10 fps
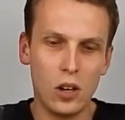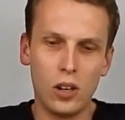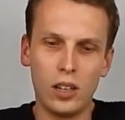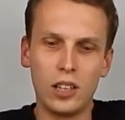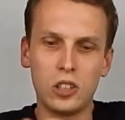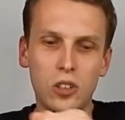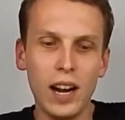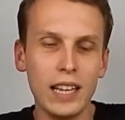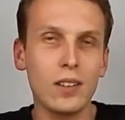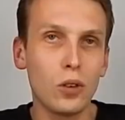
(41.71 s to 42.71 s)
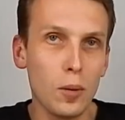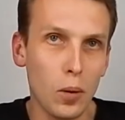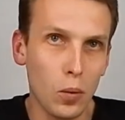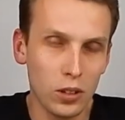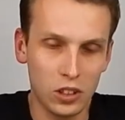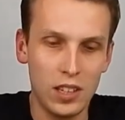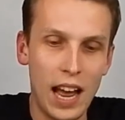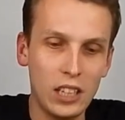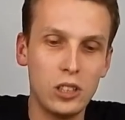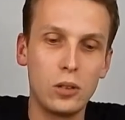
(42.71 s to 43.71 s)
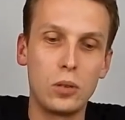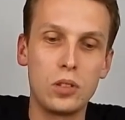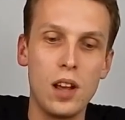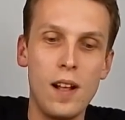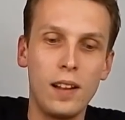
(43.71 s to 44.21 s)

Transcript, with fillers: or Australian Robot Wars Nationals